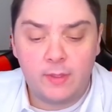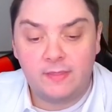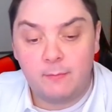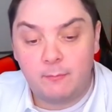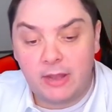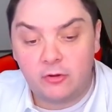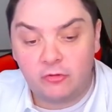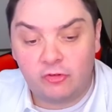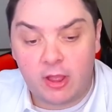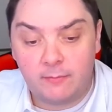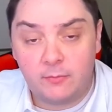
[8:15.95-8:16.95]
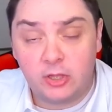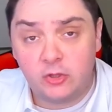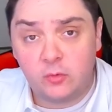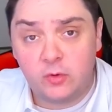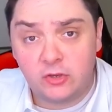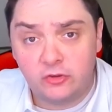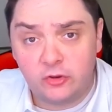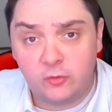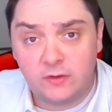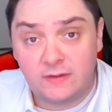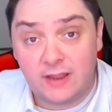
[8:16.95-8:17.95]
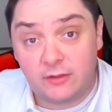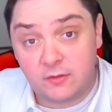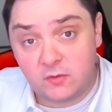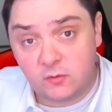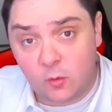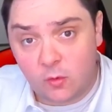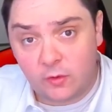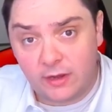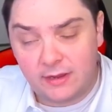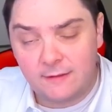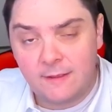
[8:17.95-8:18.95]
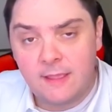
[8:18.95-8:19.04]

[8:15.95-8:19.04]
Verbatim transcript: And the better job that you can do to tell a story